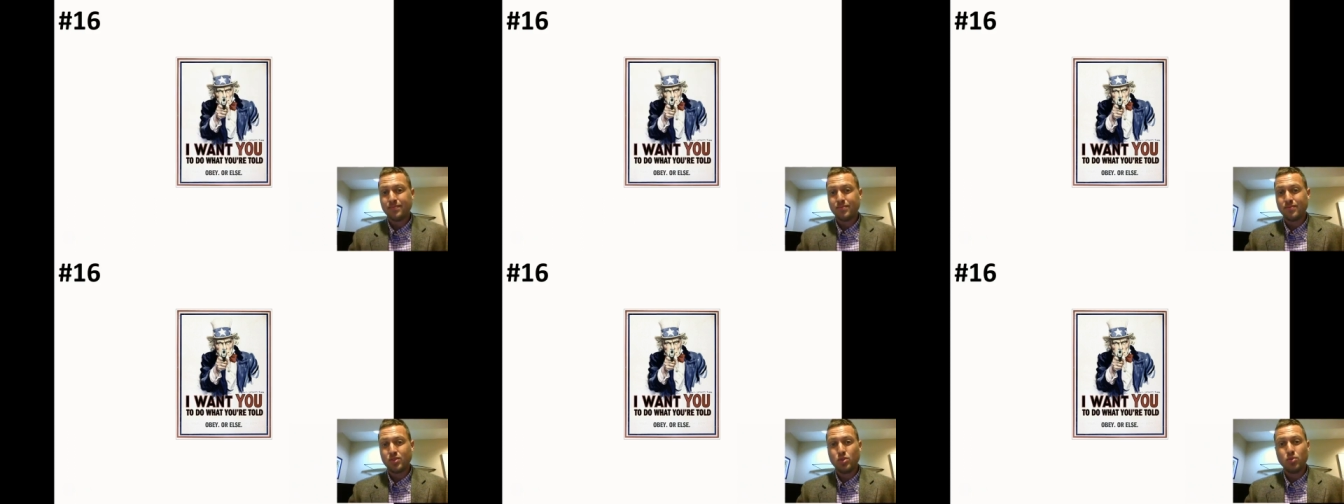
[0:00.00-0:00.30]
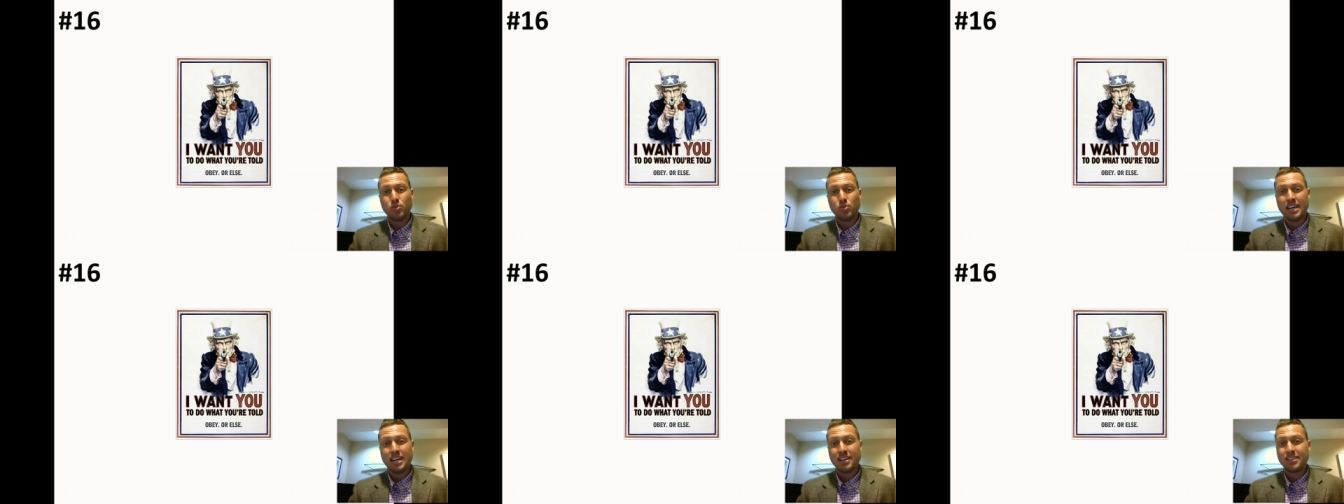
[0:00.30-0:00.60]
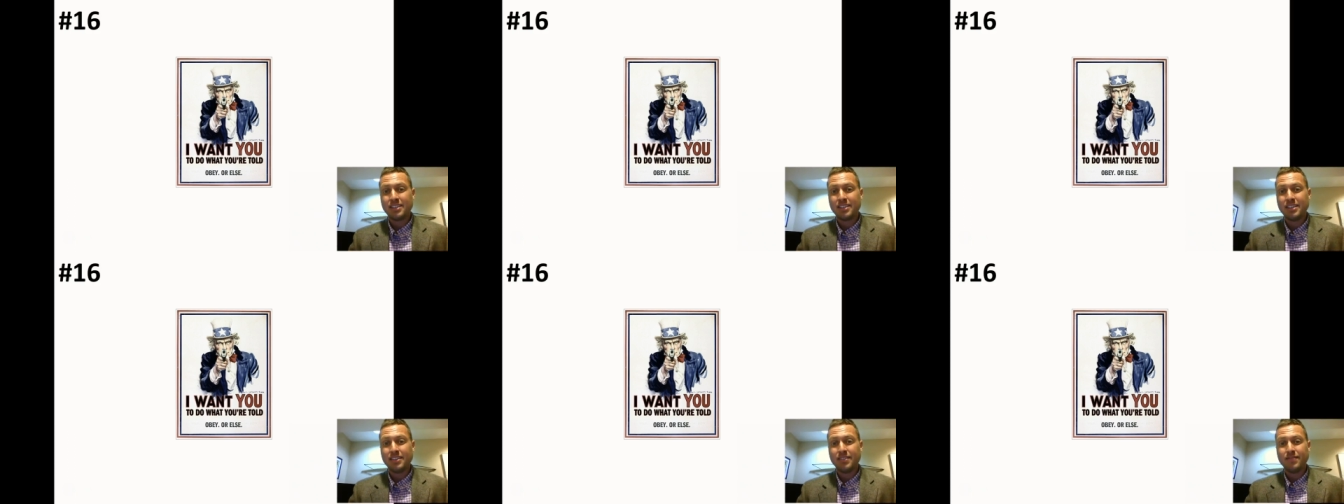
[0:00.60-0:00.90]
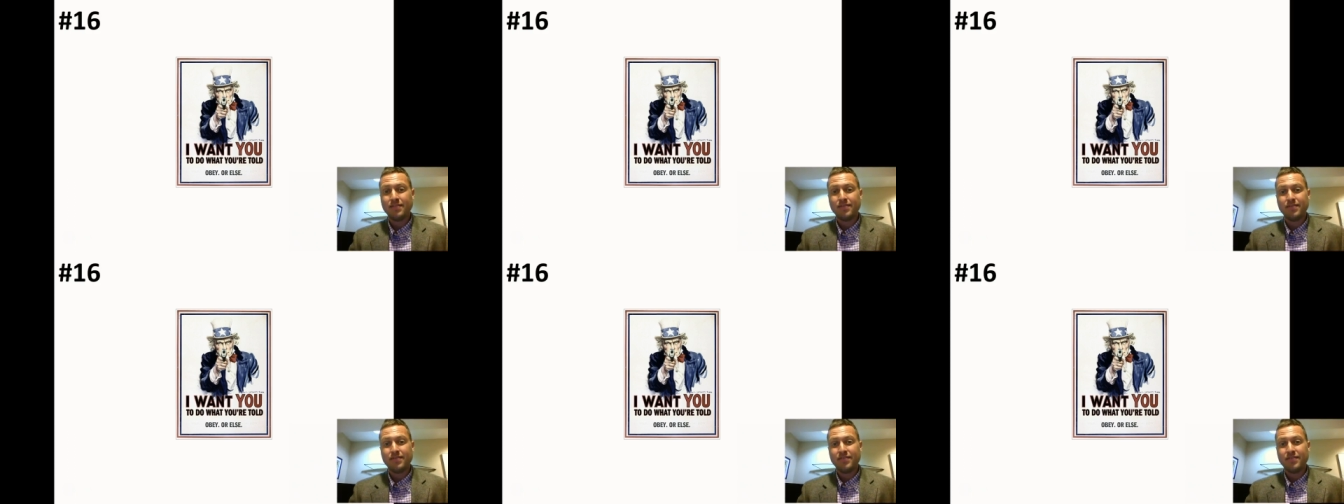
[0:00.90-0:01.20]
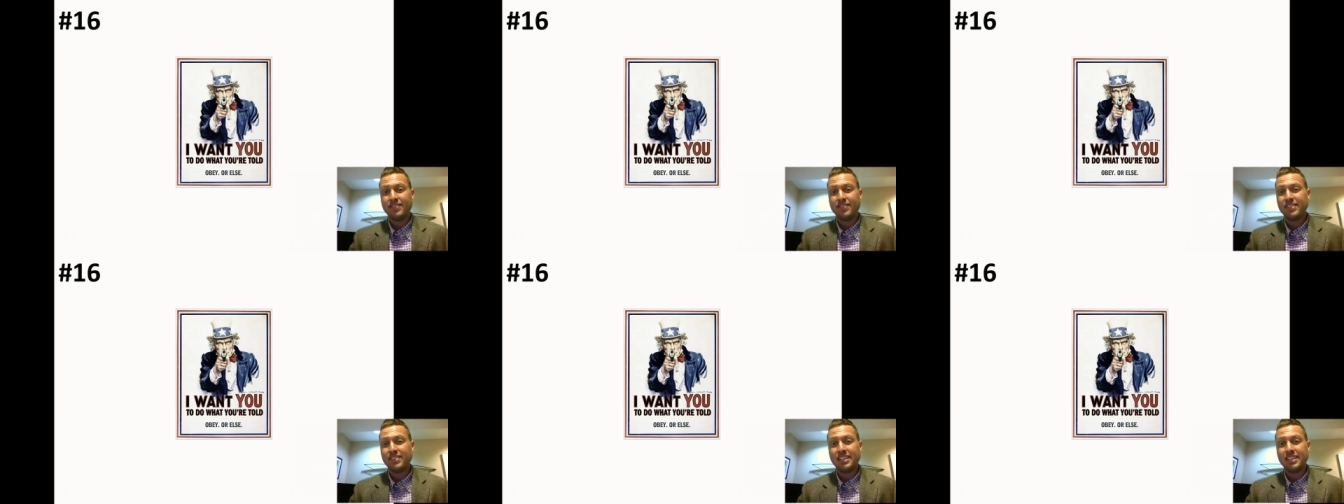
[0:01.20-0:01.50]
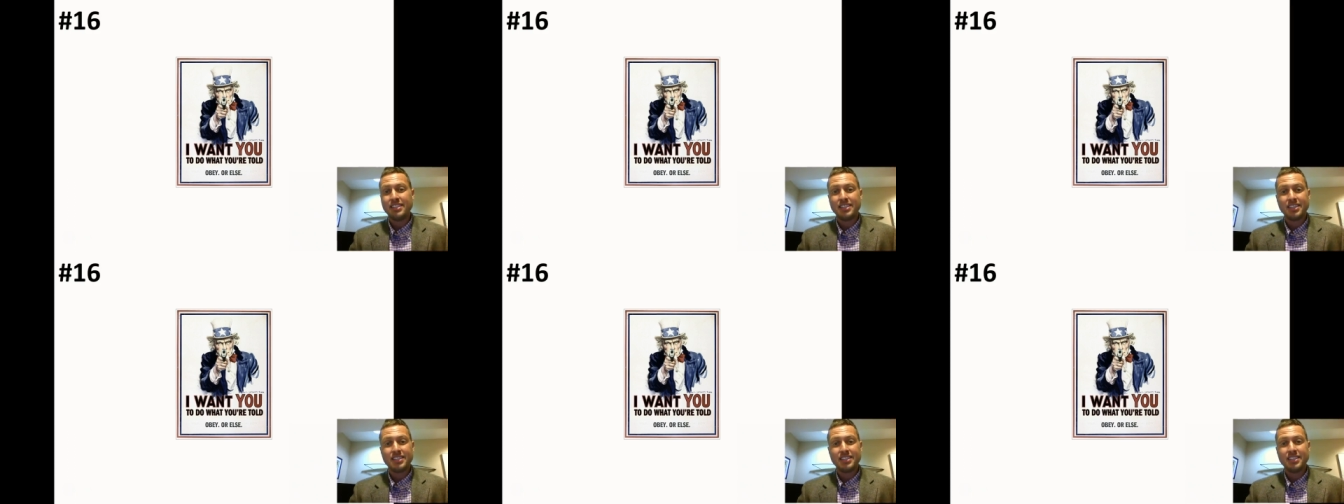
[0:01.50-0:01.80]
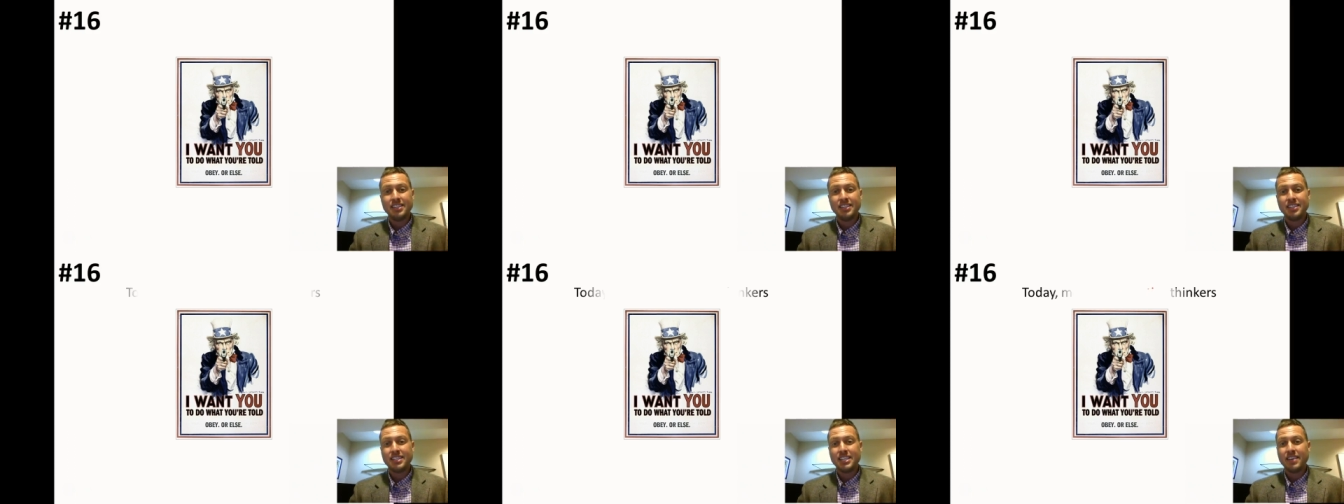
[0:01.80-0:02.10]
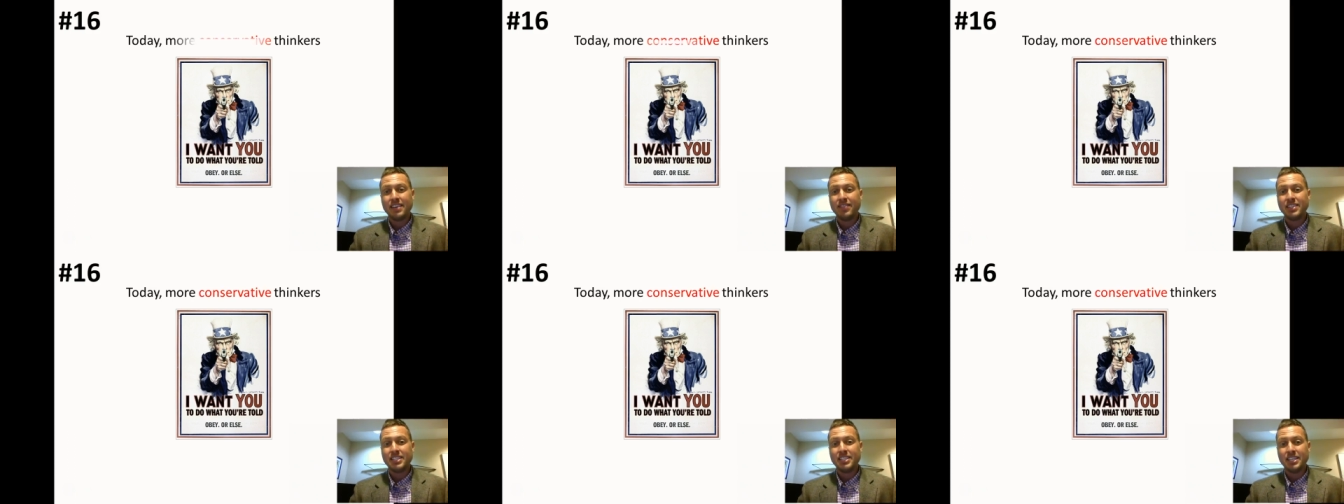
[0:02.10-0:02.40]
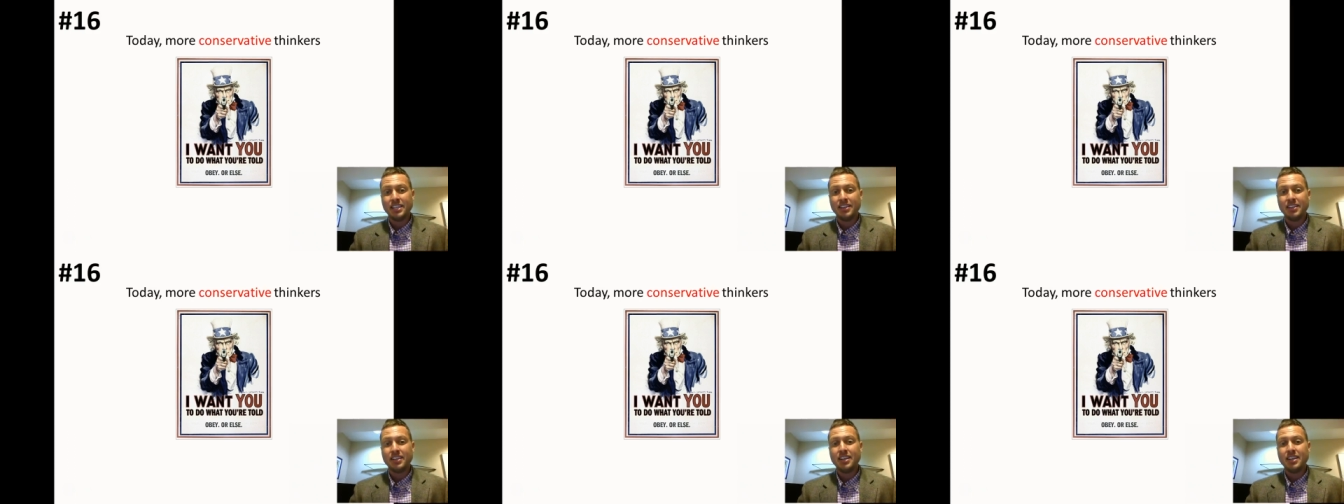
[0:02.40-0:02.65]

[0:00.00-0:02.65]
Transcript: 2015, 16, 17.